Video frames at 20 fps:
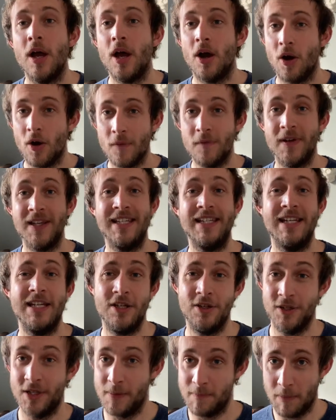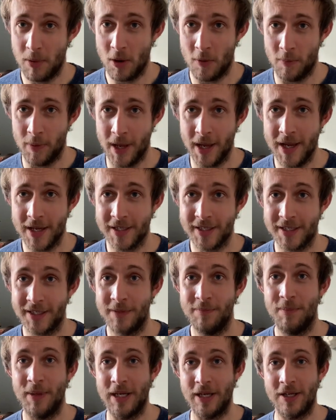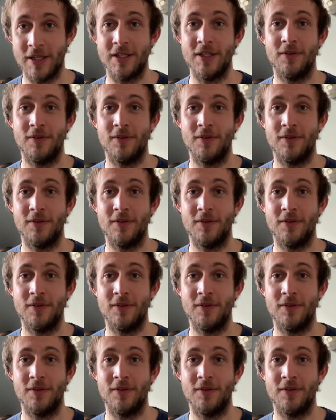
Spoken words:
obviously using poppets, because